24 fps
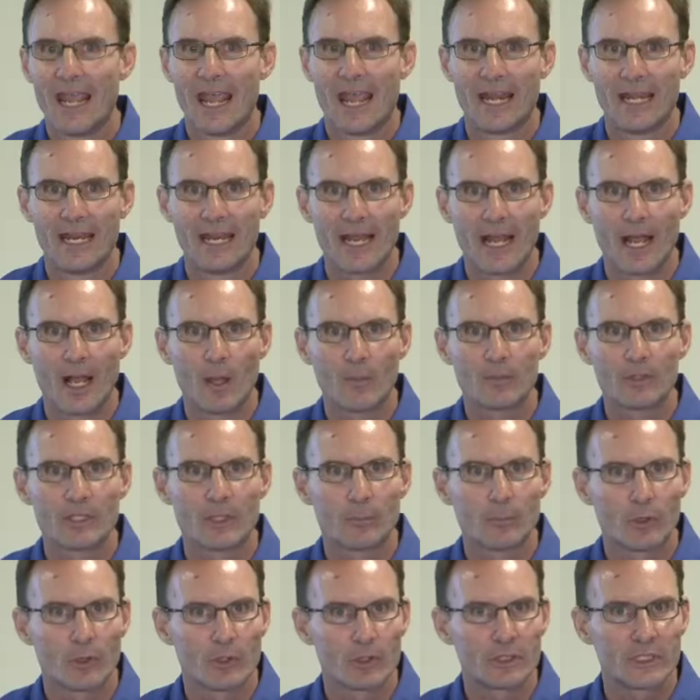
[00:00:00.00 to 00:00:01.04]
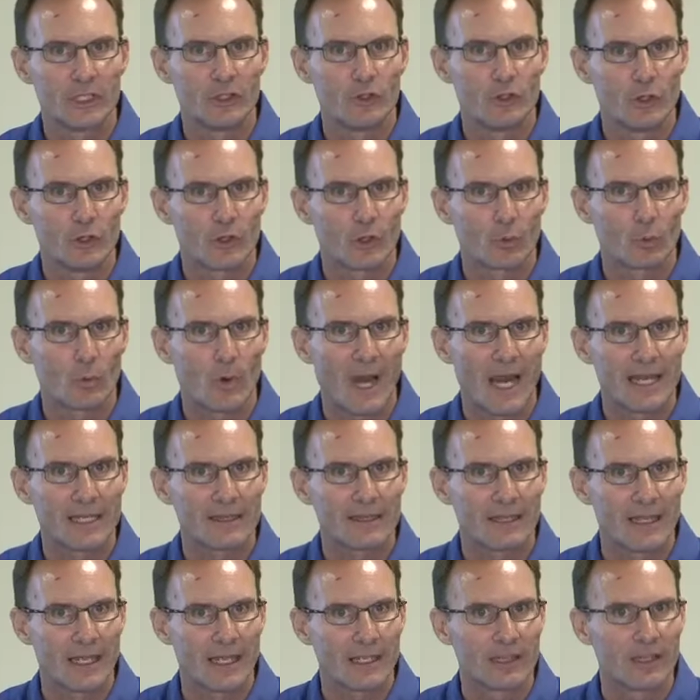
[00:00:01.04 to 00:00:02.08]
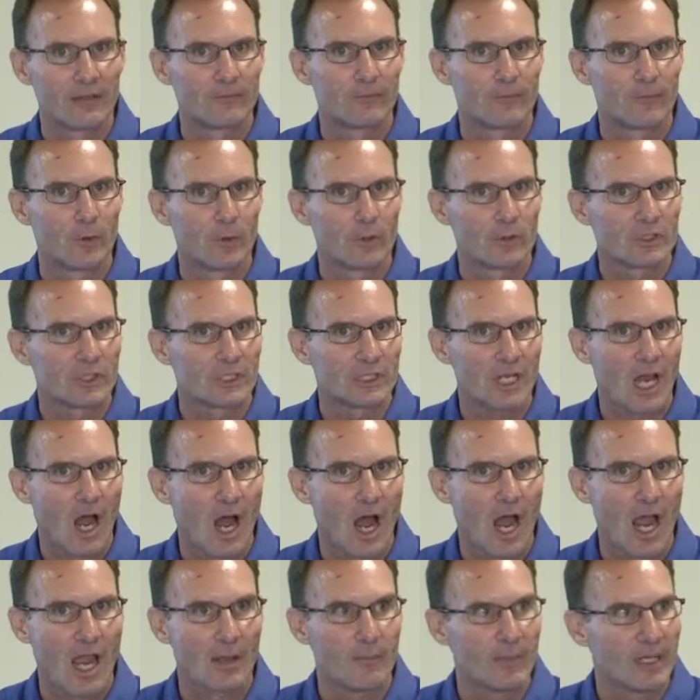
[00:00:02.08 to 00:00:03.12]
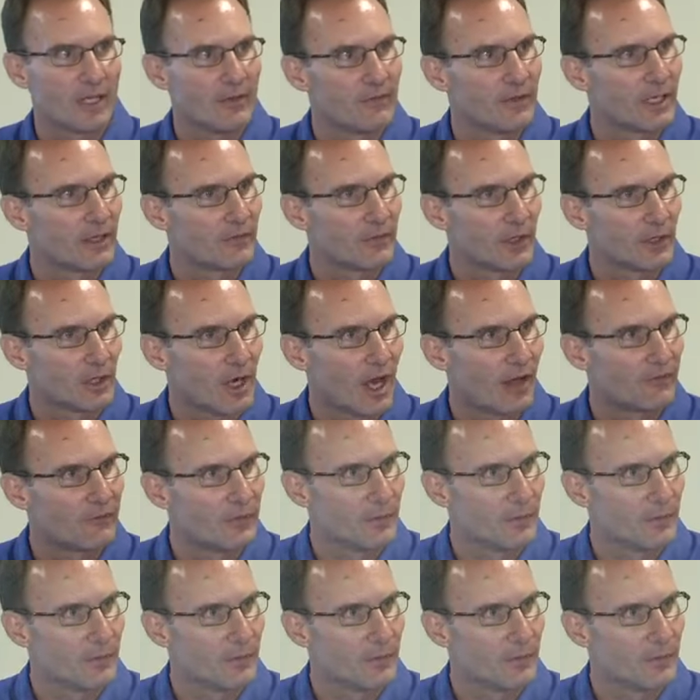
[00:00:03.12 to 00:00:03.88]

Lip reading: and it helps the person do the right thing the first time, even if they're not